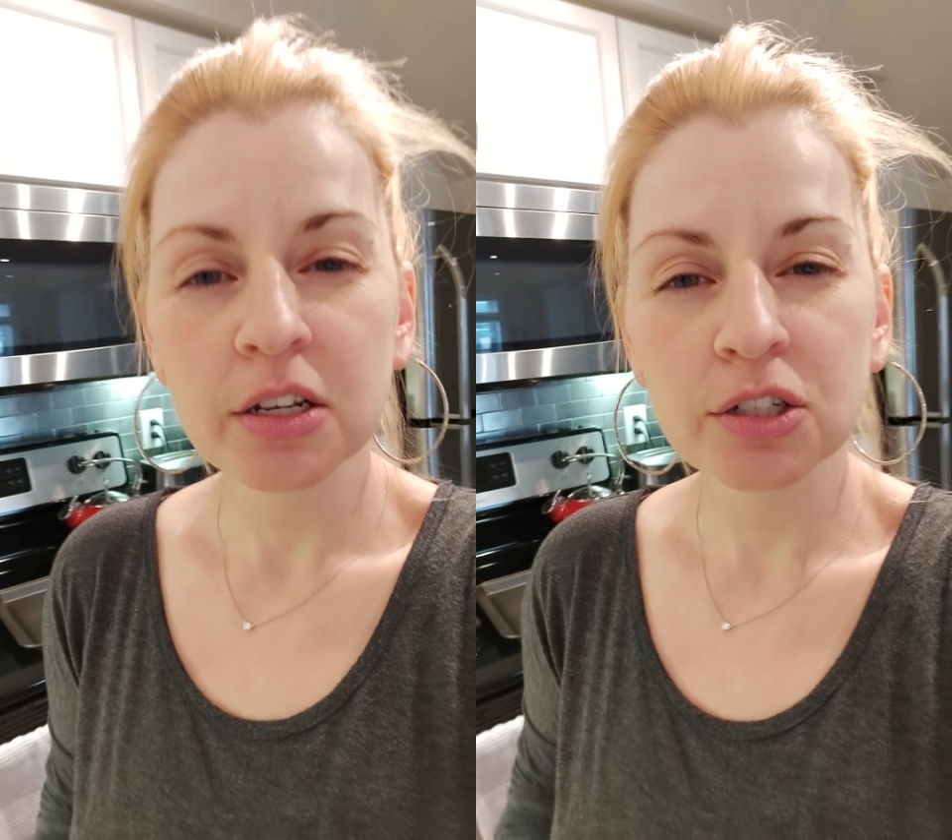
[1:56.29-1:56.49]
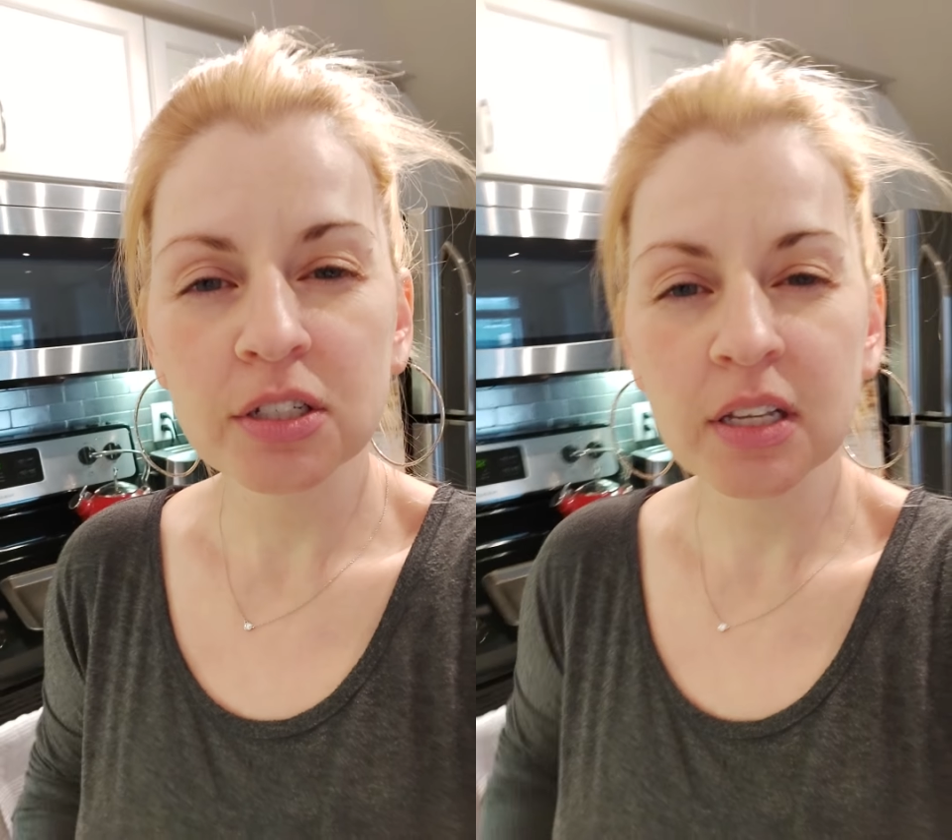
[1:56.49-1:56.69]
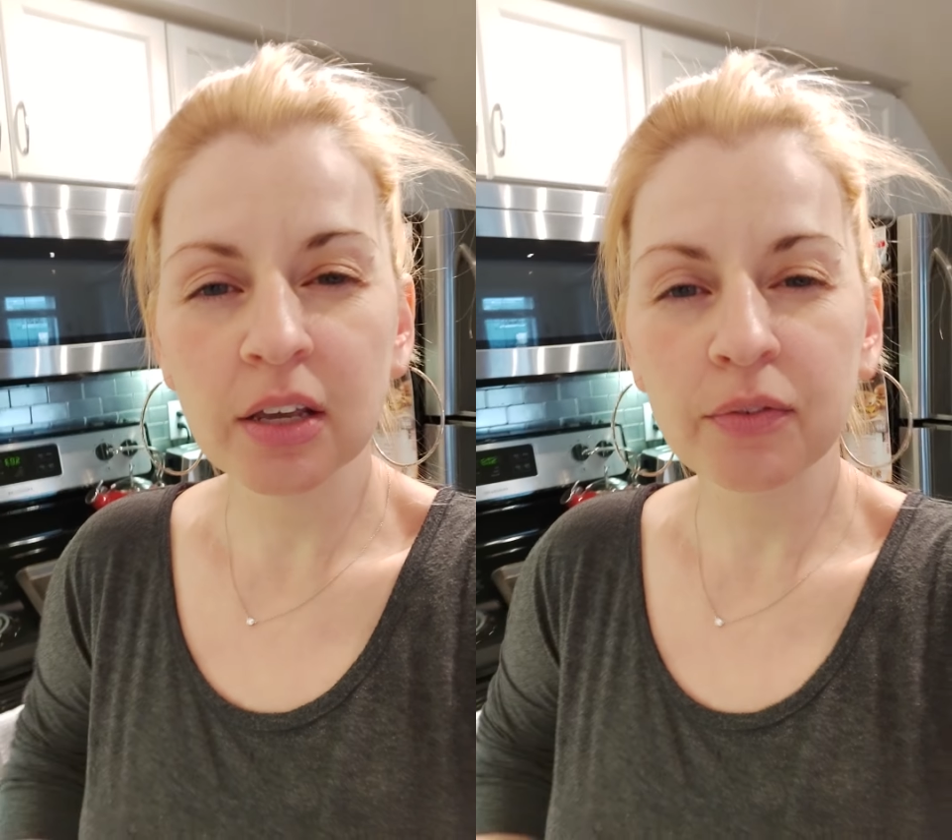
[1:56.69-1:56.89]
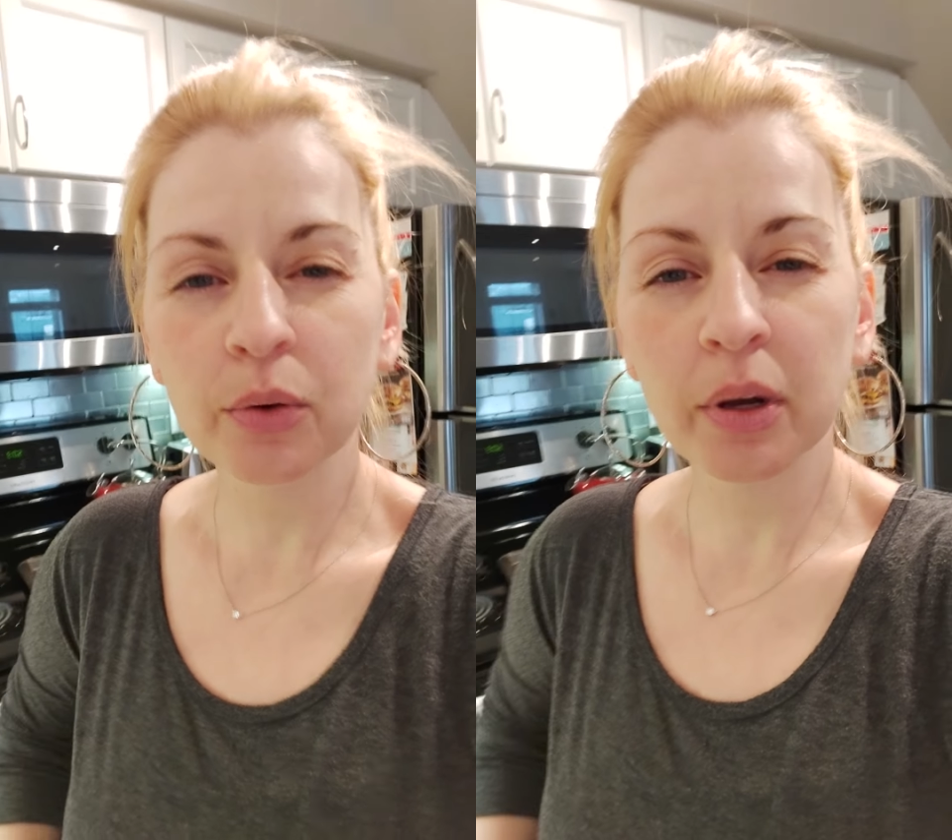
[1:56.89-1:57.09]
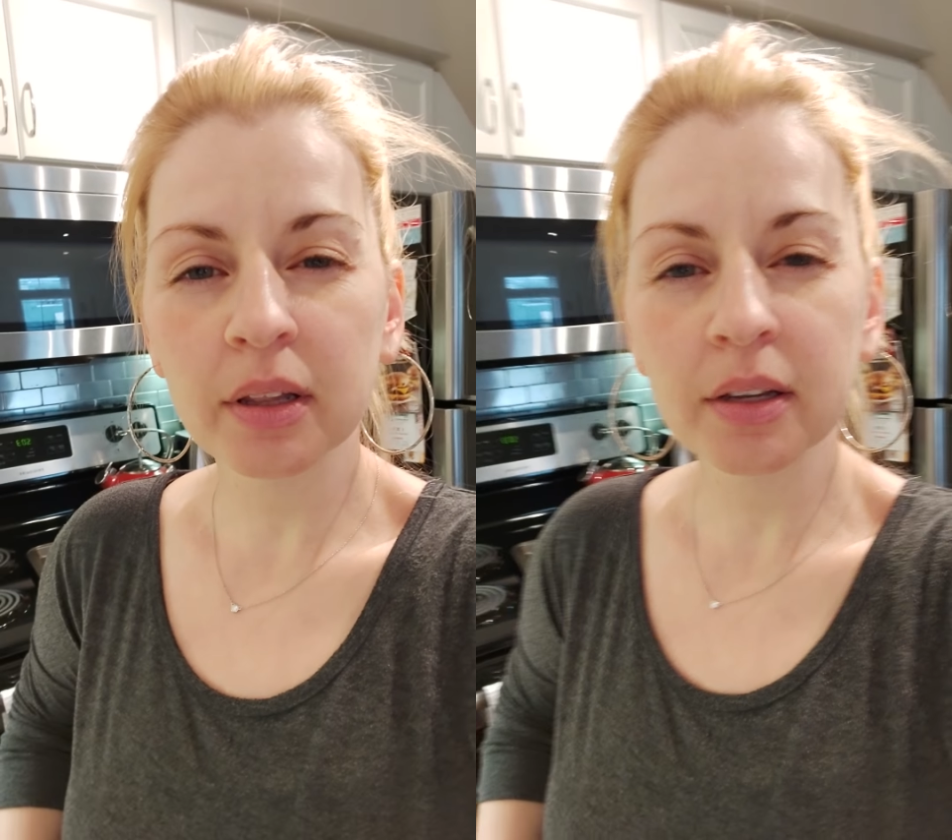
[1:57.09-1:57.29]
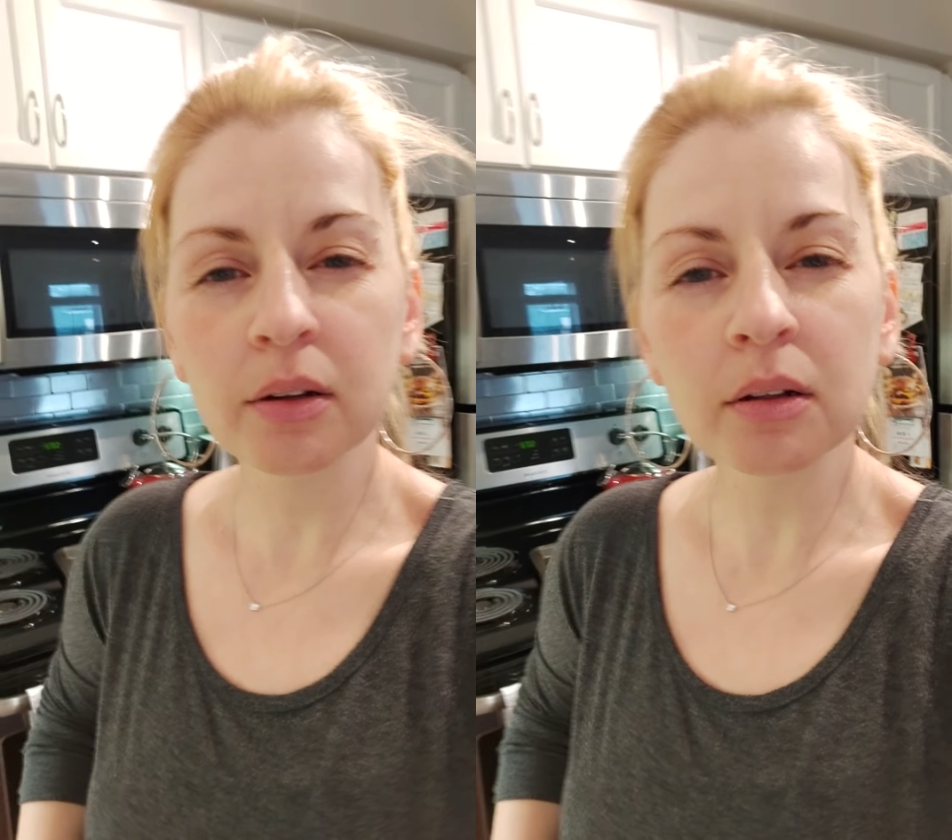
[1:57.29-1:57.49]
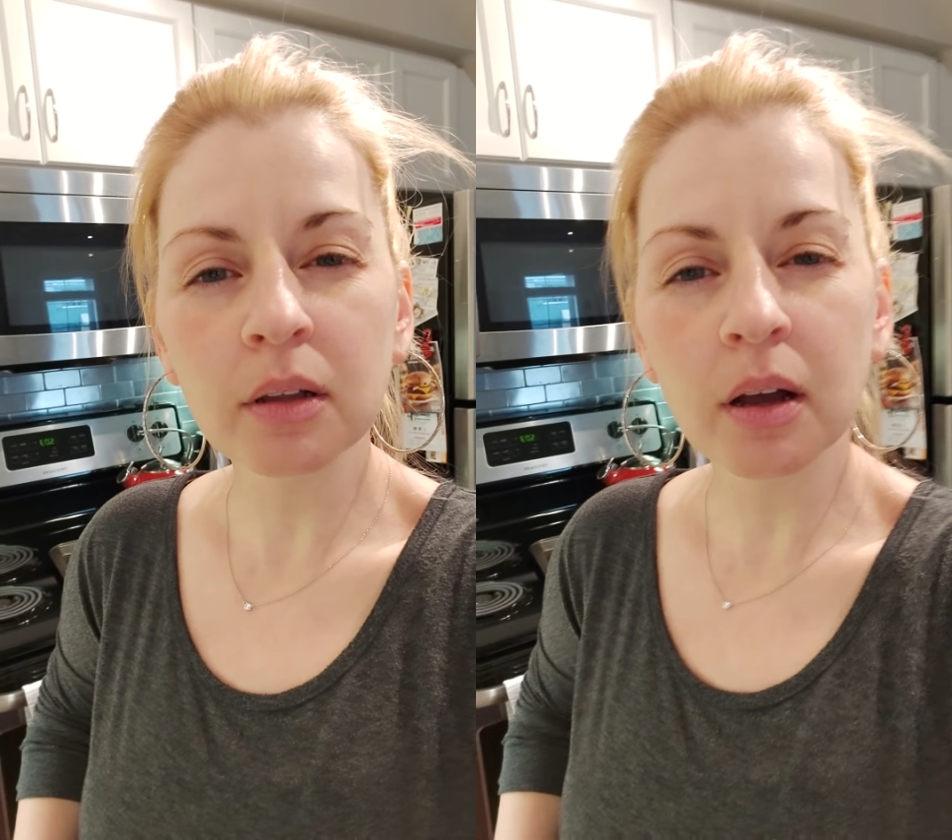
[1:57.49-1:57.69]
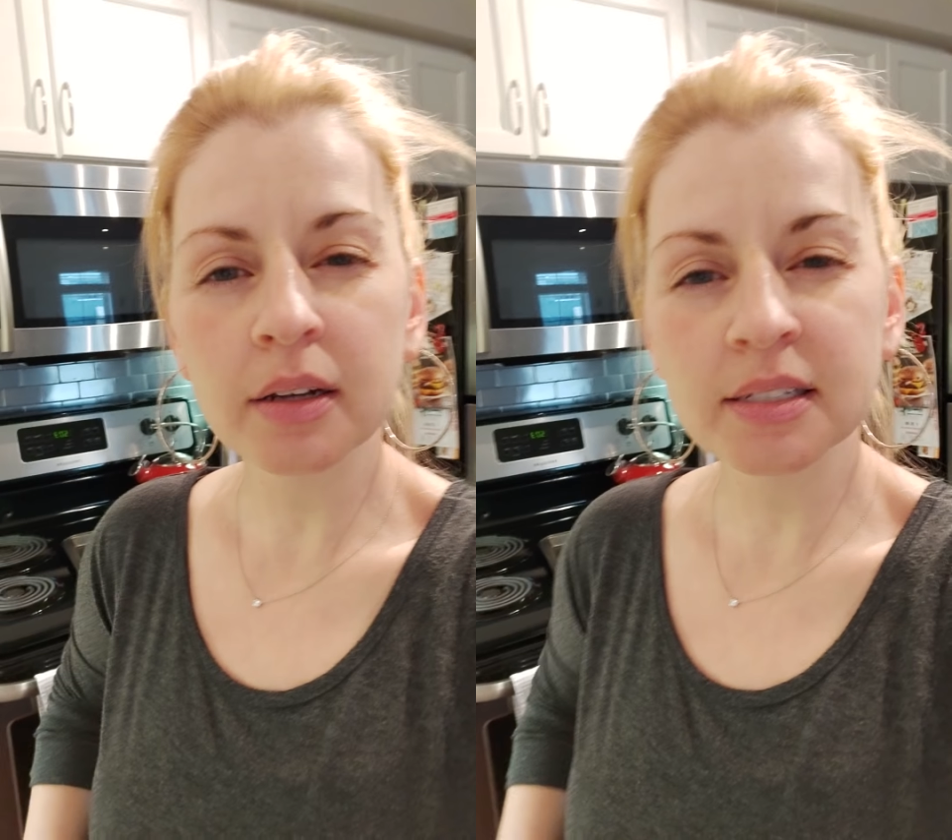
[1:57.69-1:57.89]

just give you a little